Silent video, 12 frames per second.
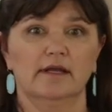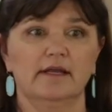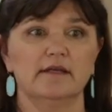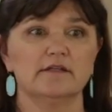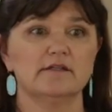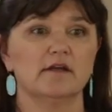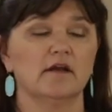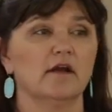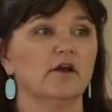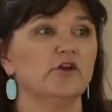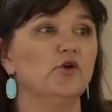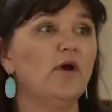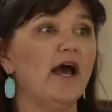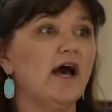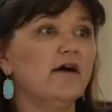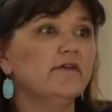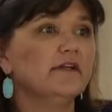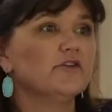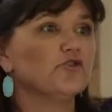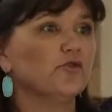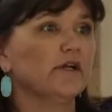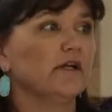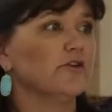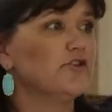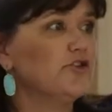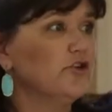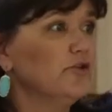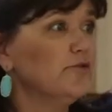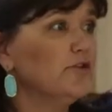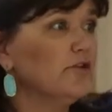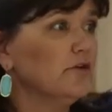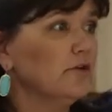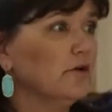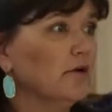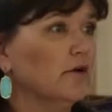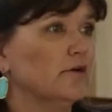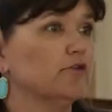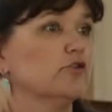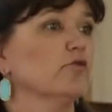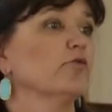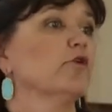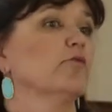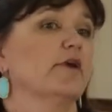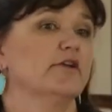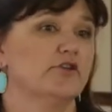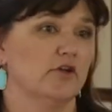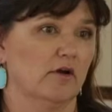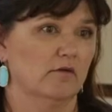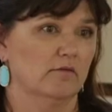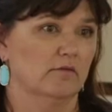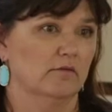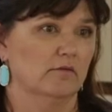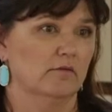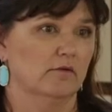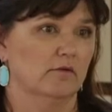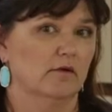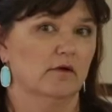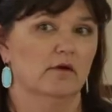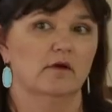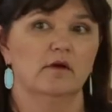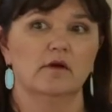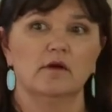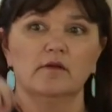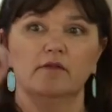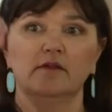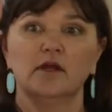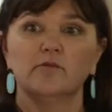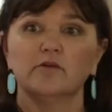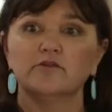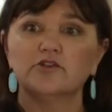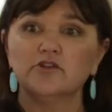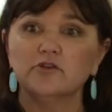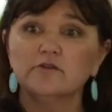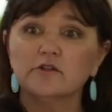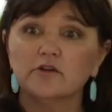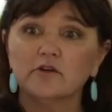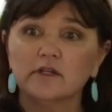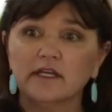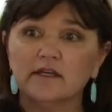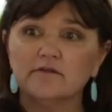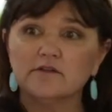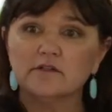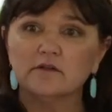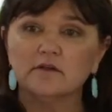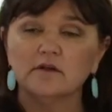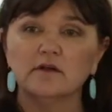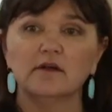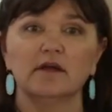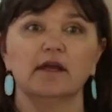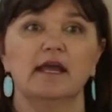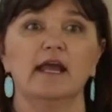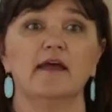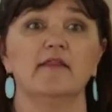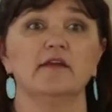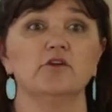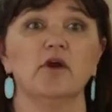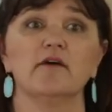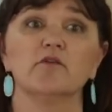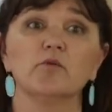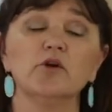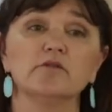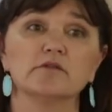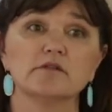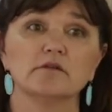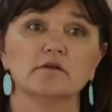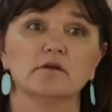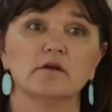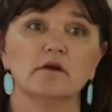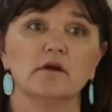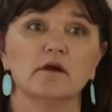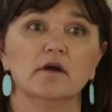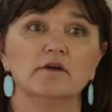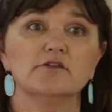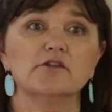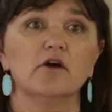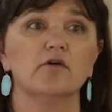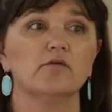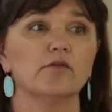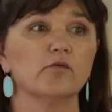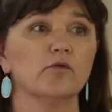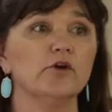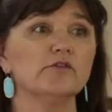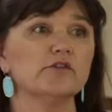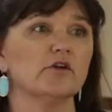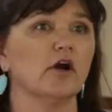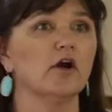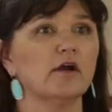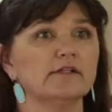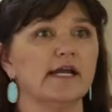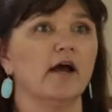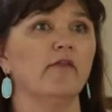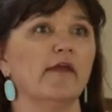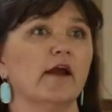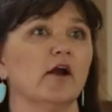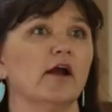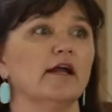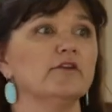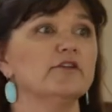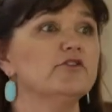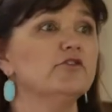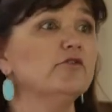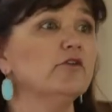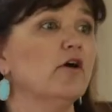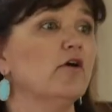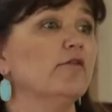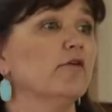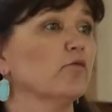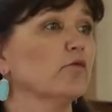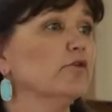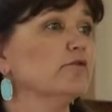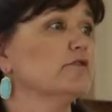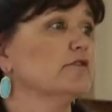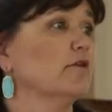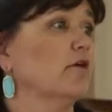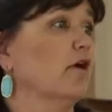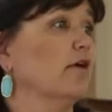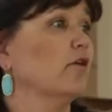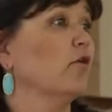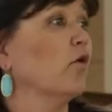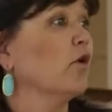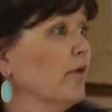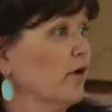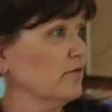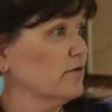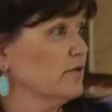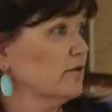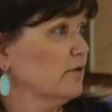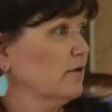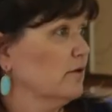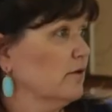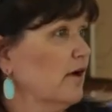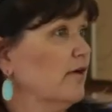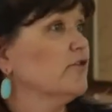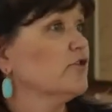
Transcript: is you have in a tree a shoot to root ratio. The number of shoots are your leaves, and then you have your roots. So the roots are down there, and did you know the roots are the hormones of